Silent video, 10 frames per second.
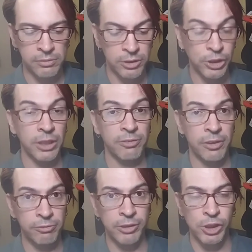
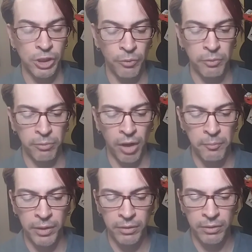Shiva, Vishnu, and
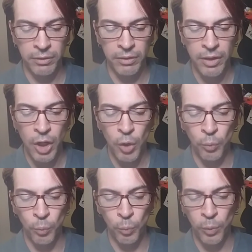Brahma.
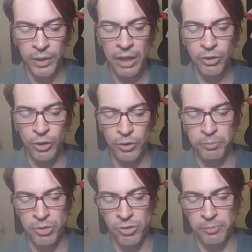Without a good
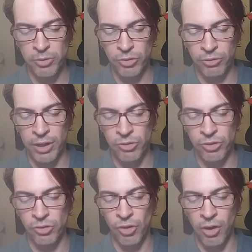preceptor's grace,
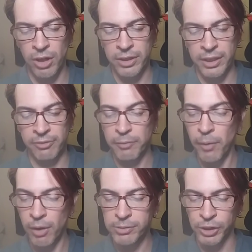it is hard to give up
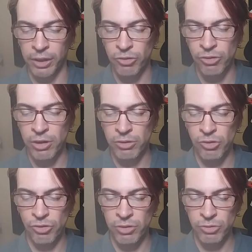objects, to
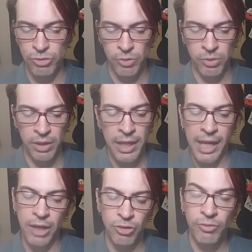see the truth,
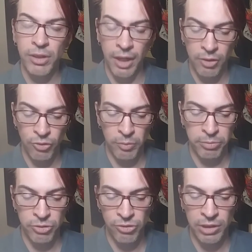and to realize the
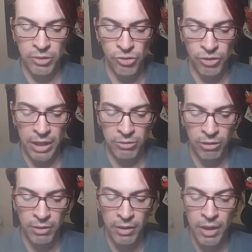pristine state.
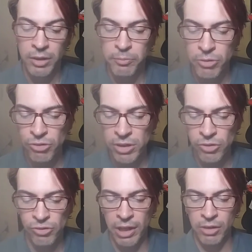The pristine
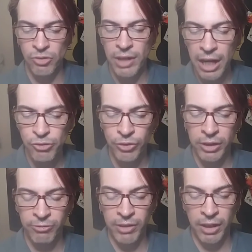state is
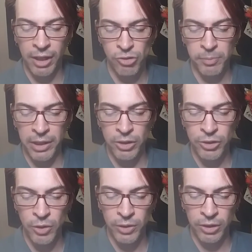naturally realized by a
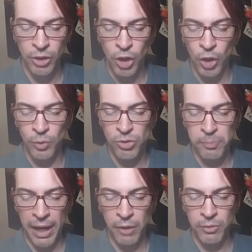yogin who has
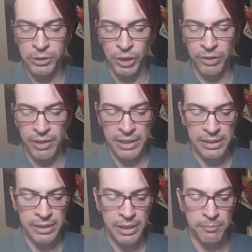power generated
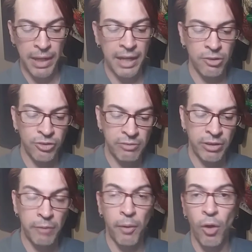in him and has
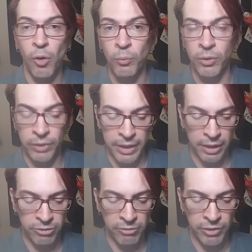given up all worldly
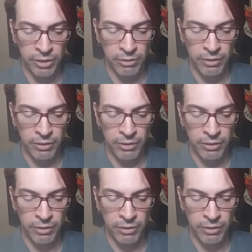activity.